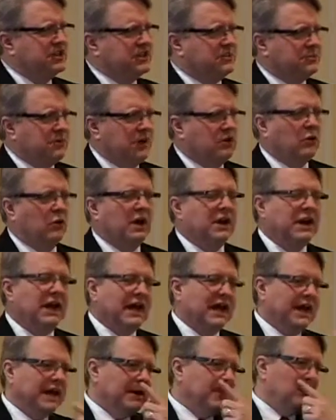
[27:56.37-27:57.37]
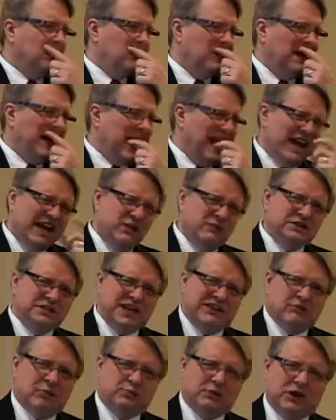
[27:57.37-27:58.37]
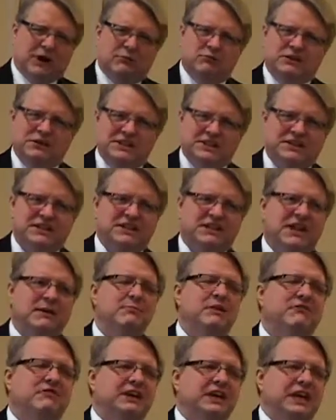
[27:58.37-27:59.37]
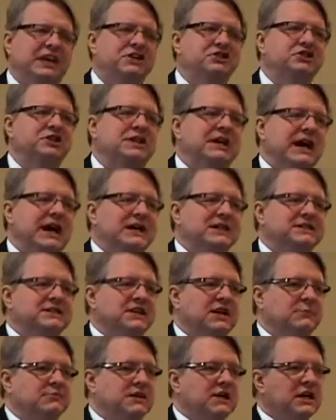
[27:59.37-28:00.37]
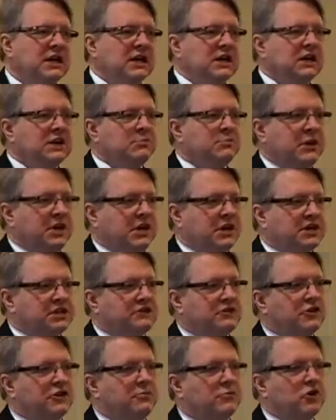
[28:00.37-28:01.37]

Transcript: is a big one, and I always have a problem with this indemnification concept because for the